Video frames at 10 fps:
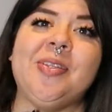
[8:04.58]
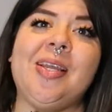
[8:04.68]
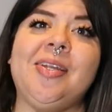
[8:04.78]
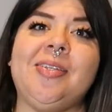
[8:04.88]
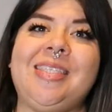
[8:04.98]

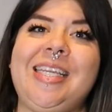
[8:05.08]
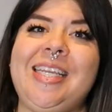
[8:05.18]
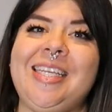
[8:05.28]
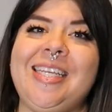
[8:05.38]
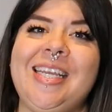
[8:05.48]

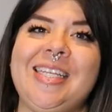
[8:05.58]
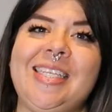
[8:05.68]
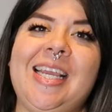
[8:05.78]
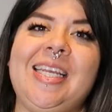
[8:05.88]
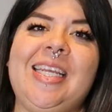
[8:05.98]
thirteen
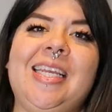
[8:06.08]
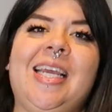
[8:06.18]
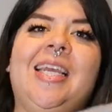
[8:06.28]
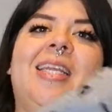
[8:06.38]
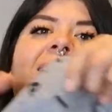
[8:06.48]

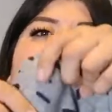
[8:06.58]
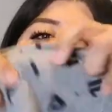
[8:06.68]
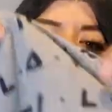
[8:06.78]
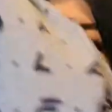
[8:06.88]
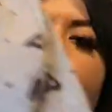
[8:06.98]
ninety-nine.
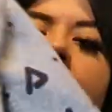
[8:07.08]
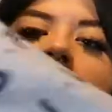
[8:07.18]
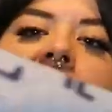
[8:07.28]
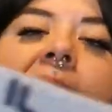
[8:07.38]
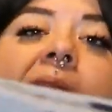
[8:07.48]
So
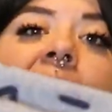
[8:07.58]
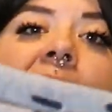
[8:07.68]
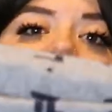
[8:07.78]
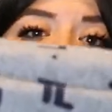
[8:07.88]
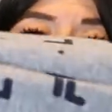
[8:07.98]
you can see the
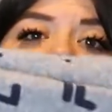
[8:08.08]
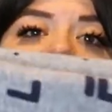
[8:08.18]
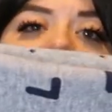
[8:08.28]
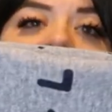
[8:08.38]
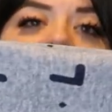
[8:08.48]
little
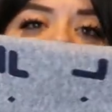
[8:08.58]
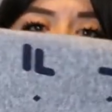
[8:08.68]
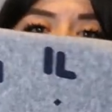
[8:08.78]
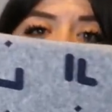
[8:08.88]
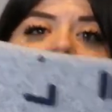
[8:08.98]

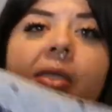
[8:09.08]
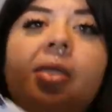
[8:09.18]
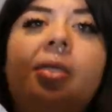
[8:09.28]
details.